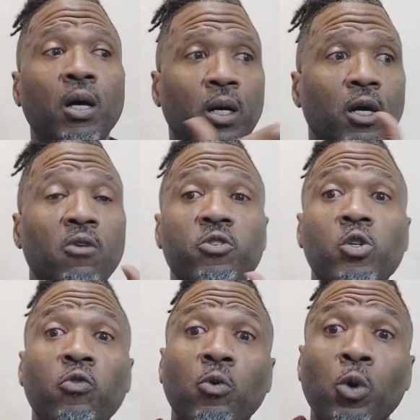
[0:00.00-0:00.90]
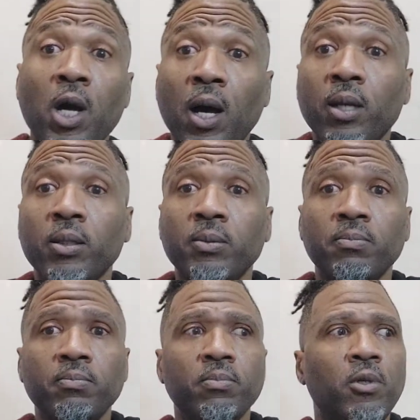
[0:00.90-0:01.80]
hovers over Wakanda
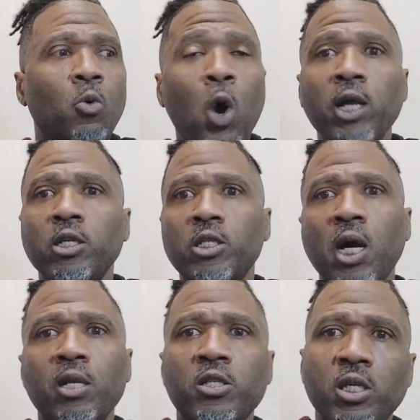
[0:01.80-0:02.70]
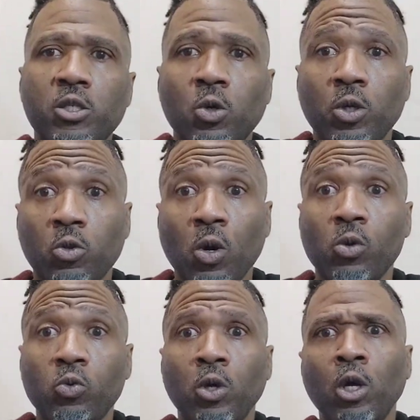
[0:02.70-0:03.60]
while T'Challa sits on the
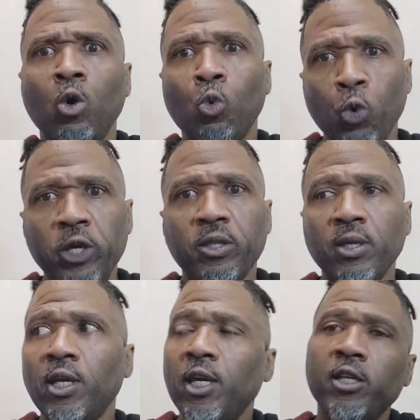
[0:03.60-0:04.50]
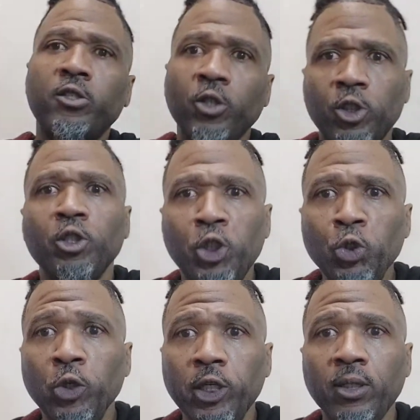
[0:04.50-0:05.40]
throne with his sister
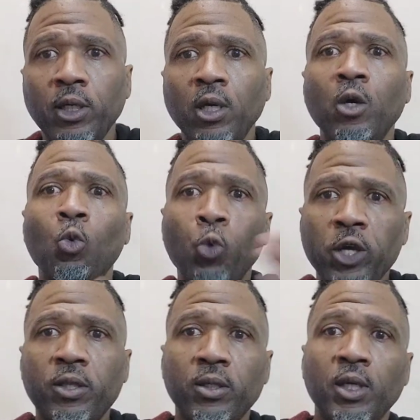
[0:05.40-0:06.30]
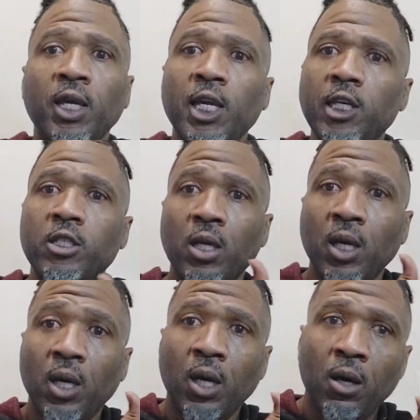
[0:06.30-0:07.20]
Shuri, with his
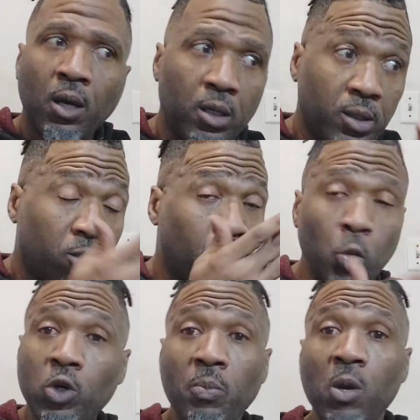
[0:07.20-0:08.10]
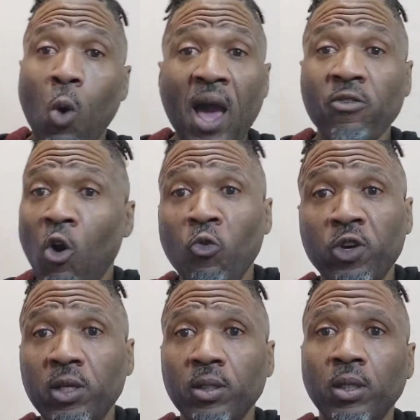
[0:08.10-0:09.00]
soon-to-be wife,
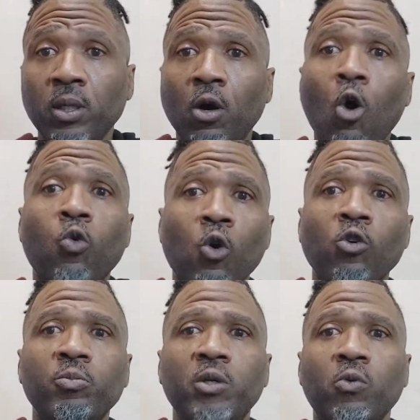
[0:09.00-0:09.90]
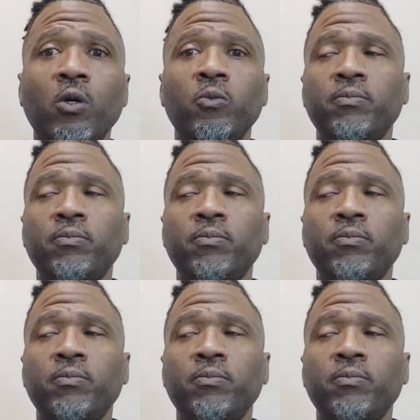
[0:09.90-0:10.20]
hopefully, Aurora Monroe,